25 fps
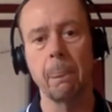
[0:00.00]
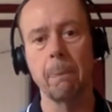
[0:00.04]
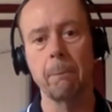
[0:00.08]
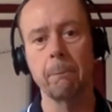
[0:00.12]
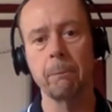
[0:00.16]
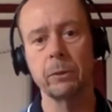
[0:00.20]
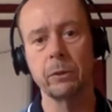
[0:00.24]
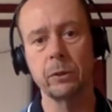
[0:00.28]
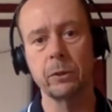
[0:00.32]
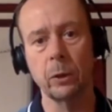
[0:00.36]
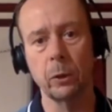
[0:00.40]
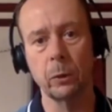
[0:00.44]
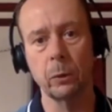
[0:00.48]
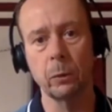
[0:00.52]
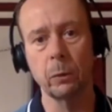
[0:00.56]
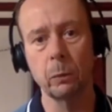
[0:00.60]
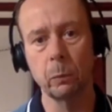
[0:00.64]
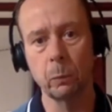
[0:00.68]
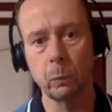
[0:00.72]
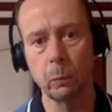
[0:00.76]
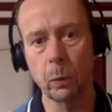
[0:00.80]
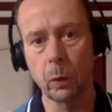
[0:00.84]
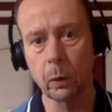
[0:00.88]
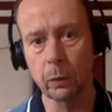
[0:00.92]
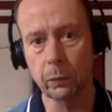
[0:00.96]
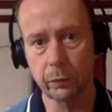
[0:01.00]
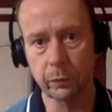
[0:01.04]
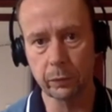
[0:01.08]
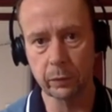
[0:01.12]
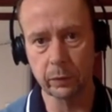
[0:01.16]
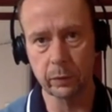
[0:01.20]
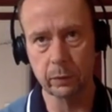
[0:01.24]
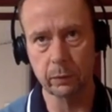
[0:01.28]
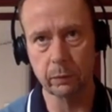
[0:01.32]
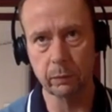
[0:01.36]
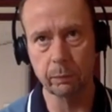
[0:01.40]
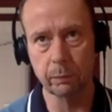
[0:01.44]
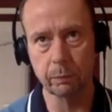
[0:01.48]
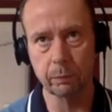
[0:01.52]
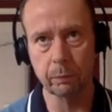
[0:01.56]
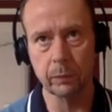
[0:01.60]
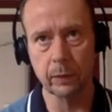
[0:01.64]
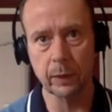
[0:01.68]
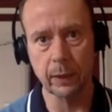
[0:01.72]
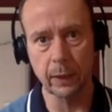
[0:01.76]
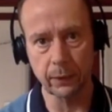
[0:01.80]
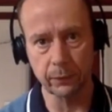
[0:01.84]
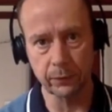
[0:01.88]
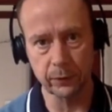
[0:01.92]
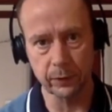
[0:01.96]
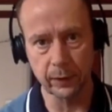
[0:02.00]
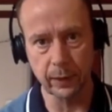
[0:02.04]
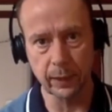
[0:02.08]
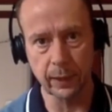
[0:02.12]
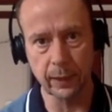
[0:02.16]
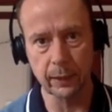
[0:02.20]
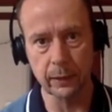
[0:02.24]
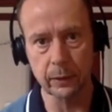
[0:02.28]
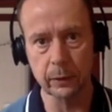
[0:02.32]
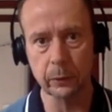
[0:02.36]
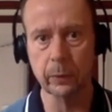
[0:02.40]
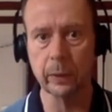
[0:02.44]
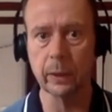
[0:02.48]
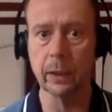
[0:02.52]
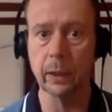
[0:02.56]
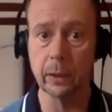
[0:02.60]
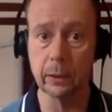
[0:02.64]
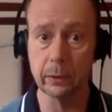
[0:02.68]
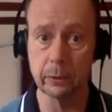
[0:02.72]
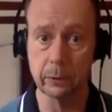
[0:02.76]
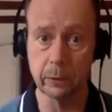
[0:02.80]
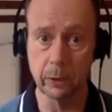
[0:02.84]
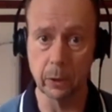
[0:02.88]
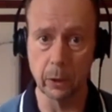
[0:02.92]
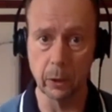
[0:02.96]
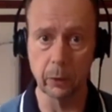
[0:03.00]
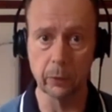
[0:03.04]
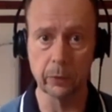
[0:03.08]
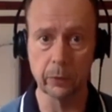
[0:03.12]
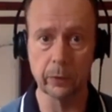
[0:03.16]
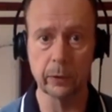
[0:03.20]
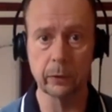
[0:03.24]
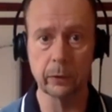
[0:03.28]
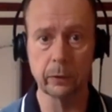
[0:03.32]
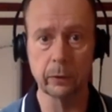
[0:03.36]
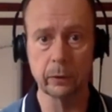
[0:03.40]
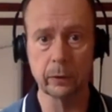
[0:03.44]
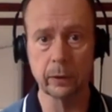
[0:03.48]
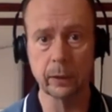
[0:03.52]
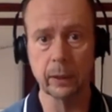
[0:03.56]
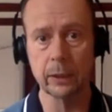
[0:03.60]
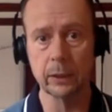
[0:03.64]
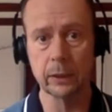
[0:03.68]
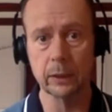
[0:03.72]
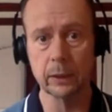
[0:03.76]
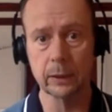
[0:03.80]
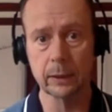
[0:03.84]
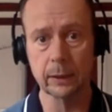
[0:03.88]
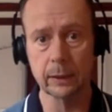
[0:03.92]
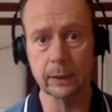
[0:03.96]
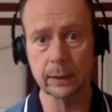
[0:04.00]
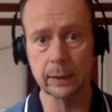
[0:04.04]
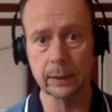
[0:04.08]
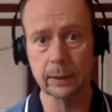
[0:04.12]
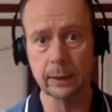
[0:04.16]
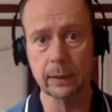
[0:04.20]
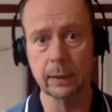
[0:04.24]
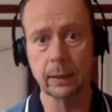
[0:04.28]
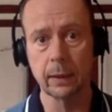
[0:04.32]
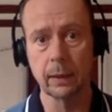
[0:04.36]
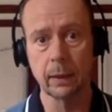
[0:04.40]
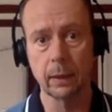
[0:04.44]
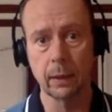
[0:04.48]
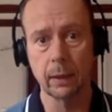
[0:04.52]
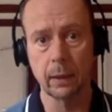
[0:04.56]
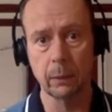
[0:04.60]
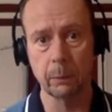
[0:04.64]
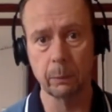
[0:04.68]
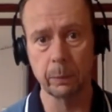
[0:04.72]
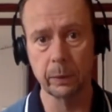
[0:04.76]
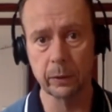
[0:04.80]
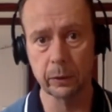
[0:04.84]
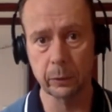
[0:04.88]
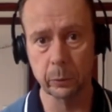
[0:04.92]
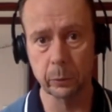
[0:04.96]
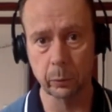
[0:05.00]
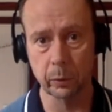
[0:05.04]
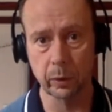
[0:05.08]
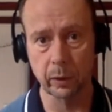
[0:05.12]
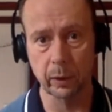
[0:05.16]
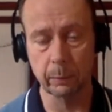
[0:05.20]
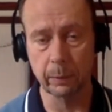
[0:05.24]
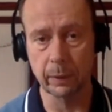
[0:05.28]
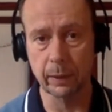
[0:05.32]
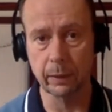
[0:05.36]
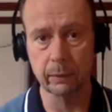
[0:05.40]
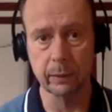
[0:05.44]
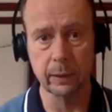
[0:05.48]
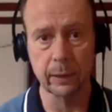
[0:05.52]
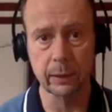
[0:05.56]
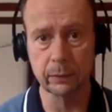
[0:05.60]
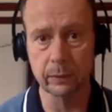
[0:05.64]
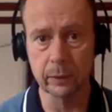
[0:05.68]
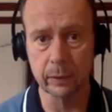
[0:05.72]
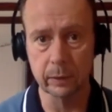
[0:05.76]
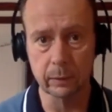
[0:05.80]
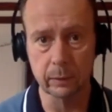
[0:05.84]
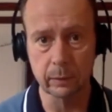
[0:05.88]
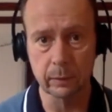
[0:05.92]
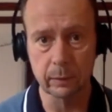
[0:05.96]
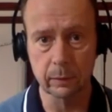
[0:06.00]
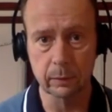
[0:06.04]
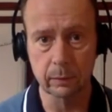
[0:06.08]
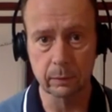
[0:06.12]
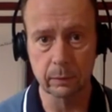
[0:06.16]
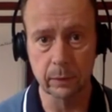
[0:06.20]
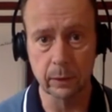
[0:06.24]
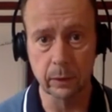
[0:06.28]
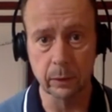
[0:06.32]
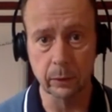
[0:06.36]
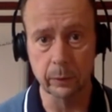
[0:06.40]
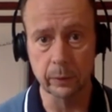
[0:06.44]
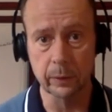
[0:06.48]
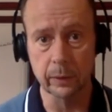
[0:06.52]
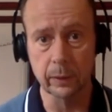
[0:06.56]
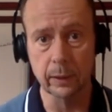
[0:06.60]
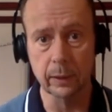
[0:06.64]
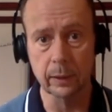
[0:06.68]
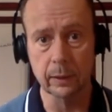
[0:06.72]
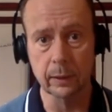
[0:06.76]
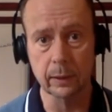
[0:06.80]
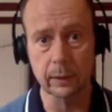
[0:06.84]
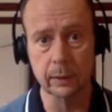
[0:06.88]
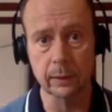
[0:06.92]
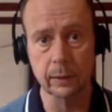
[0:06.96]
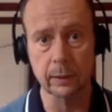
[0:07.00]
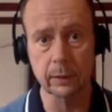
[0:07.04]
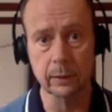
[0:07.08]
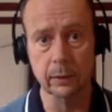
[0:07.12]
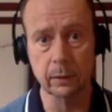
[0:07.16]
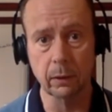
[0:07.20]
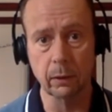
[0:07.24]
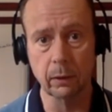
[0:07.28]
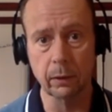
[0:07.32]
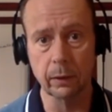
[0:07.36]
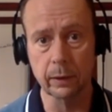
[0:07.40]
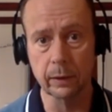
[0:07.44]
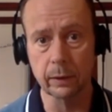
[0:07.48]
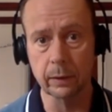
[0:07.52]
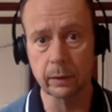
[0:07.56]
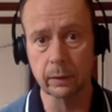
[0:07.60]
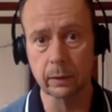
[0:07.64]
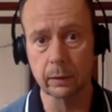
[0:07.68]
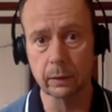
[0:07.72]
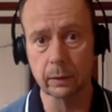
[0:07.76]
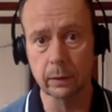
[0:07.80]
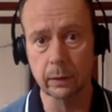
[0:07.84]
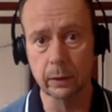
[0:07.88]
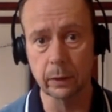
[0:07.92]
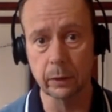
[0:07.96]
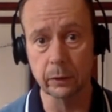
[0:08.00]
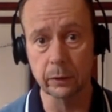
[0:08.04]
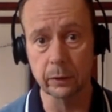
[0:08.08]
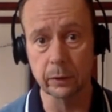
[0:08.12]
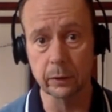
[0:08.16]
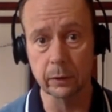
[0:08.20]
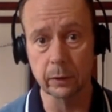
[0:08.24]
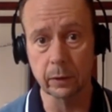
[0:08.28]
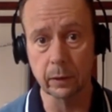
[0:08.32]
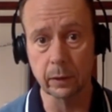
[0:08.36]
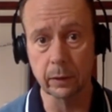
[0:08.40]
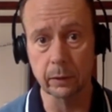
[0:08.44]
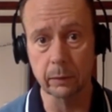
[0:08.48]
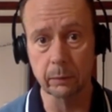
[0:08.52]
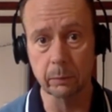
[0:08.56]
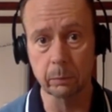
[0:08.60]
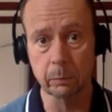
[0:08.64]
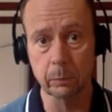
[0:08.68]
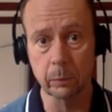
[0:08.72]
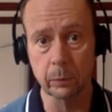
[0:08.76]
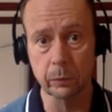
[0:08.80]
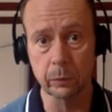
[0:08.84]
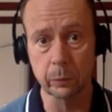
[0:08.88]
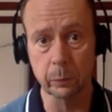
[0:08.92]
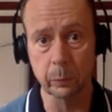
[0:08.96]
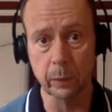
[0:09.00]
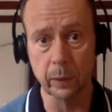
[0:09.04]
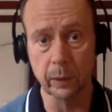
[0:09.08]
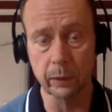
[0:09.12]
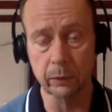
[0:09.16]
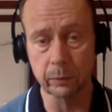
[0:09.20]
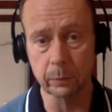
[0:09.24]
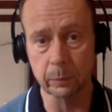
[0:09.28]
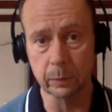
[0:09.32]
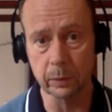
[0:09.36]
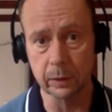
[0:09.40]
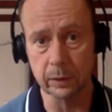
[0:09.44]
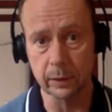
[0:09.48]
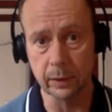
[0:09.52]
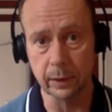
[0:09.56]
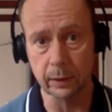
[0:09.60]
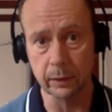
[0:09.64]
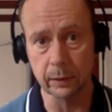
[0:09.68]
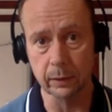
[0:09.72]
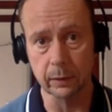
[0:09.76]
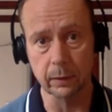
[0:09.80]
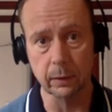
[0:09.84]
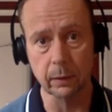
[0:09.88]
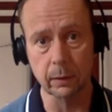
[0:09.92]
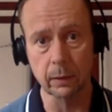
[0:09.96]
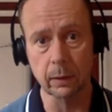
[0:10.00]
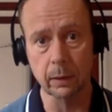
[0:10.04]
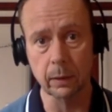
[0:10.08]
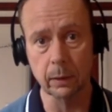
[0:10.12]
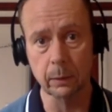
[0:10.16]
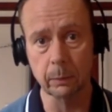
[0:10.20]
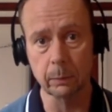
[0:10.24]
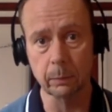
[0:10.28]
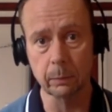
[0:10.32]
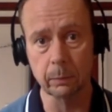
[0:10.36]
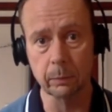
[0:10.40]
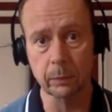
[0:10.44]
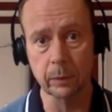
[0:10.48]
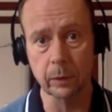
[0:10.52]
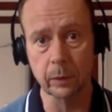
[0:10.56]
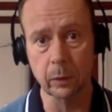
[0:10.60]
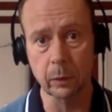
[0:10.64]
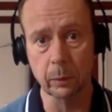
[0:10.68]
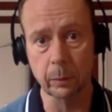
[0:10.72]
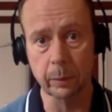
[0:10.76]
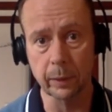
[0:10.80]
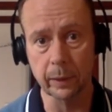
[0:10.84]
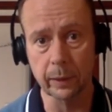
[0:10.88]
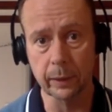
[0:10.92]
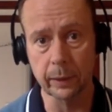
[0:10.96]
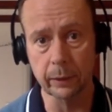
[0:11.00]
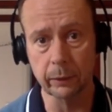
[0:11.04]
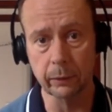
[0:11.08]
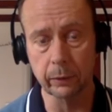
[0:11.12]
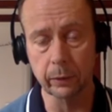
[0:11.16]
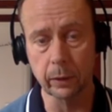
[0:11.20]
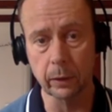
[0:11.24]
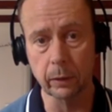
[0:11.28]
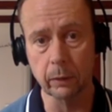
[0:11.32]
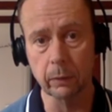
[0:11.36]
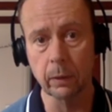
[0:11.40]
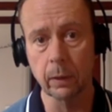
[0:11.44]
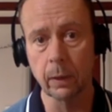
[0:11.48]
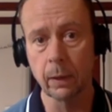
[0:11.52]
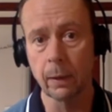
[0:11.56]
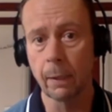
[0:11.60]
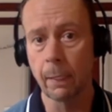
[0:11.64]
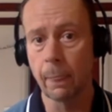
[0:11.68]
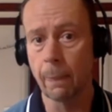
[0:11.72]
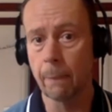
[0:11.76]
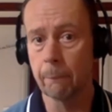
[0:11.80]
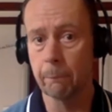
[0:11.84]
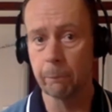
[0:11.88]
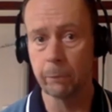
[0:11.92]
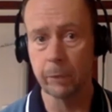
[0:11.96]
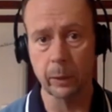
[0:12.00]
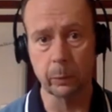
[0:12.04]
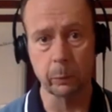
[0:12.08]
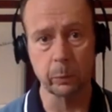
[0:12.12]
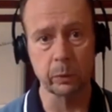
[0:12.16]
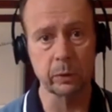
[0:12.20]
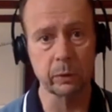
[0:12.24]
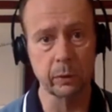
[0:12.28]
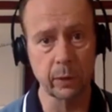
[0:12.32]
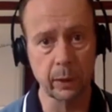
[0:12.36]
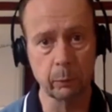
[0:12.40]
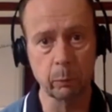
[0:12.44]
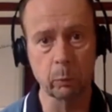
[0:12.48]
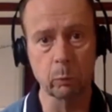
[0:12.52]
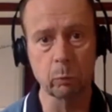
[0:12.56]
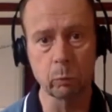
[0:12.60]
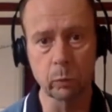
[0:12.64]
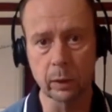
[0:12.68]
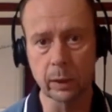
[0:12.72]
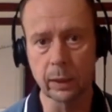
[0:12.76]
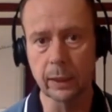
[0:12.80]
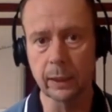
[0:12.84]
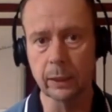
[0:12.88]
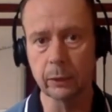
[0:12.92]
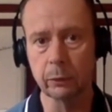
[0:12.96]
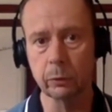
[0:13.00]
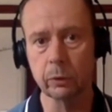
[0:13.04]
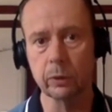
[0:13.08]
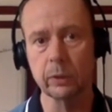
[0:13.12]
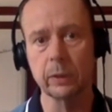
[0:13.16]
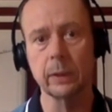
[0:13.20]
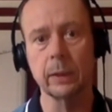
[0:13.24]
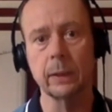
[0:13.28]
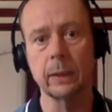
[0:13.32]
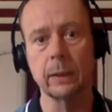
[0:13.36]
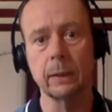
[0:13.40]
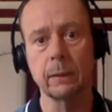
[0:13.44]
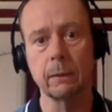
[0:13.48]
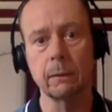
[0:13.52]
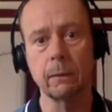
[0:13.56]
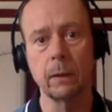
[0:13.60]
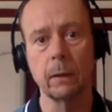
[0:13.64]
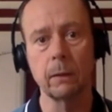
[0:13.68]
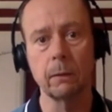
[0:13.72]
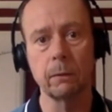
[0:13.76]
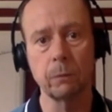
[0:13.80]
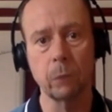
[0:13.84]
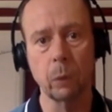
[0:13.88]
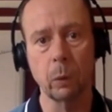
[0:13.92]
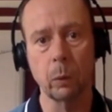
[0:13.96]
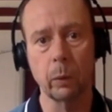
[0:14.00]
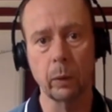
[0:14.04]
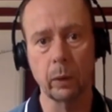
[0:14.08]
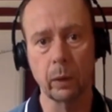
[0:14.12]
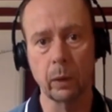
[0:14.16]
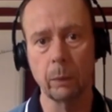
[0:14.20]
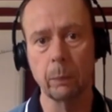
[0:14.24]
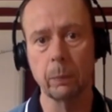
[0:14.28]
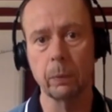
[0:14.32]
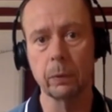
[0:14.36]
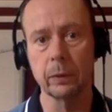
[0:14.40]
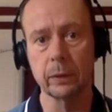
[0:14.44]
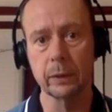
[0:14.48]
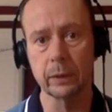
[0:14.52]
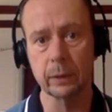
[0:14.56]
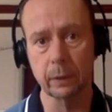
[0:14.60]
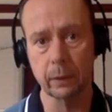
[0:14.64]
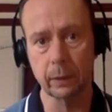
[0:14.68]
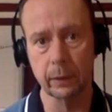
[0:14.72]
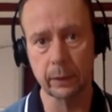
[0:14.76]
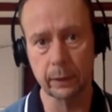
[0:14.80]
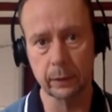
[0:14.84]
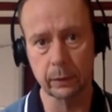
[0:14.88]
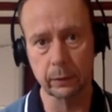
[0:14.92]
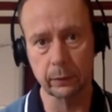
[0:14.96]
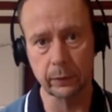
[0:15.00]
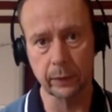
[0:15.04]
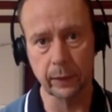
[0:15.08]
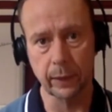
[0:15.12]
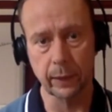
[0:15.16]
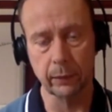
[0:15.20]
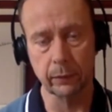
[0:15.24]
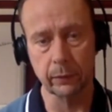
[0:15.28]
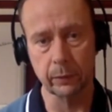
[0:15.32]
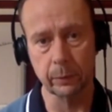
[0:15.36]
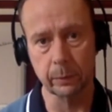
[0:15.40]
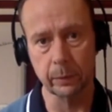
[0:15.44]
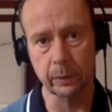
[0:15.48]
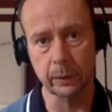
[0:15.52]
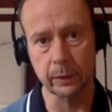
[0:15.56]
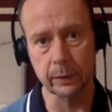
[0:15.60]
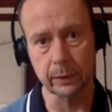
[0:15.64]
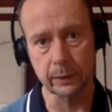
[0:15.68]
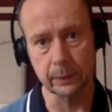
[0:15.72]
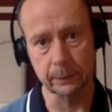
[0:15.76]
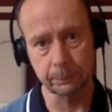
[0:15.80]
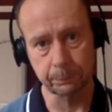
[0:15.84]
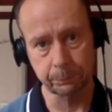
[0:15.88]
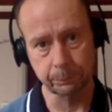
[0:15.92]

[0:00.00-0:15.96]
So what the FCA are doing, and I know the UKGC have been talking about, even since I moved away from the sector, about a year ago, they were really interested in following up on this idea of accountability.